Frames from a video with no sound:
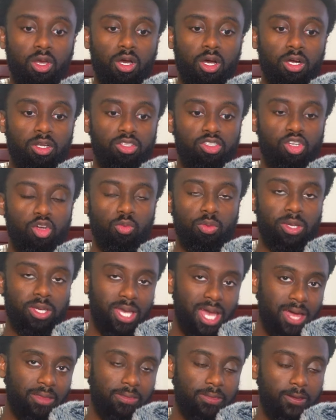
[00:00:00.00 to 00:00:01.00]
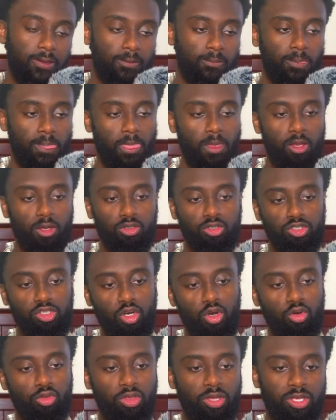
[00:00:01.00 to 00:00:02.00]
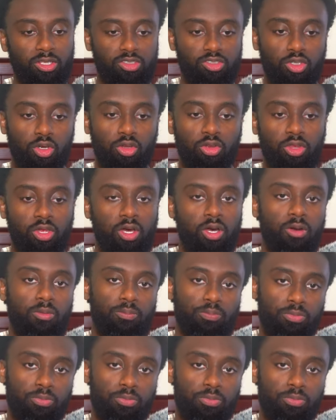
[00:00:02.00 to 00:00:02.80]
until we got there. So the